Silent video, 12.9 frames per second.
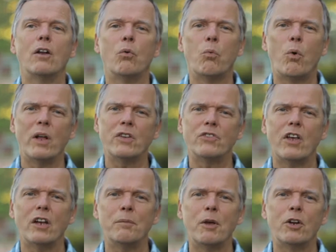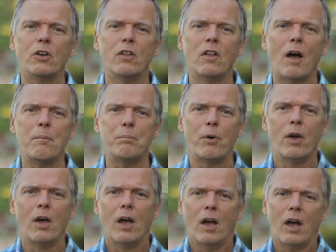a one centimeter lump
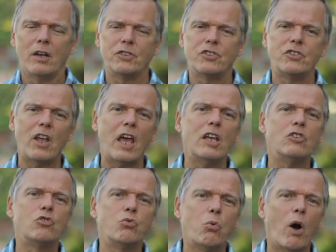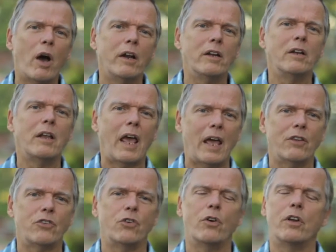a stage one
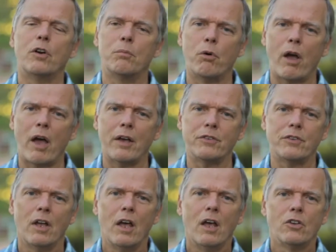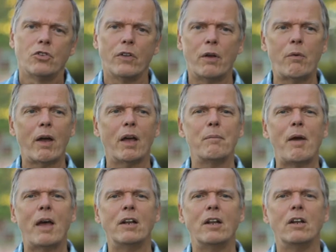cancer in her breast. So they
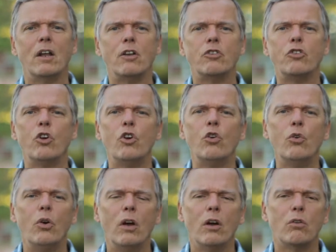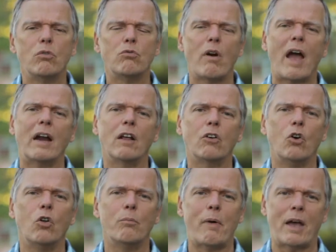recommended two
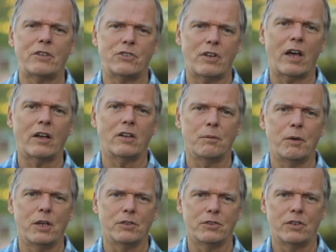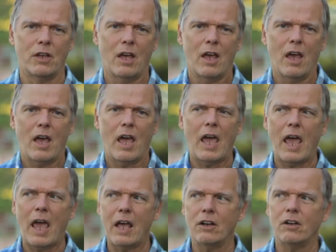radical mastectomies.
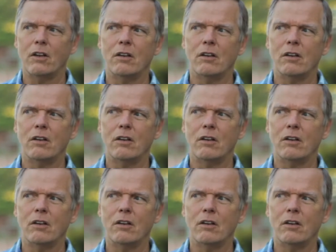And